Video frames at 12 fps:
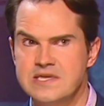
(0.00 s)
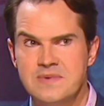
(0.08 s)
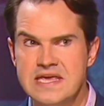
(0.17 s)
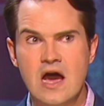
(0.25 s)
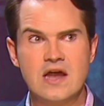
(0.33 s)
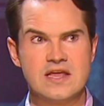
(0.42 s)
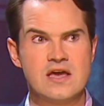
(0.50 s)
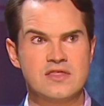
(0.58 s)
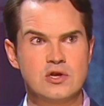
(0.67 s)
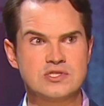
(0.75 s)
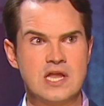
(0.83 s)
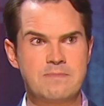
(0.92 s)
well, he can't. He either
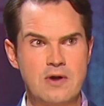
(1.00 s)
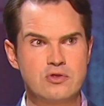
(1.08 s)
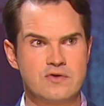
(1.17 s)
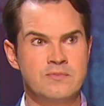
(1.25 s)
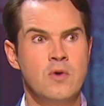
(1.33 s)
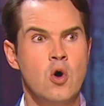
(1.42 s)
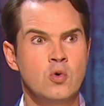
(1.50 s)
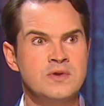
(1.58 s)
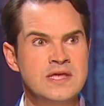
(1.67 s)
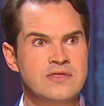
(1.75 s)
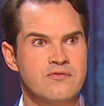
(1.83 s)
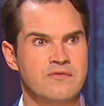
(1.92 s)
looks like both of them or
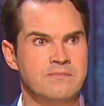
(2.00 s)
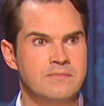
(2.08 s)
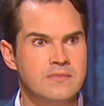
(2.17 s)
neither of them.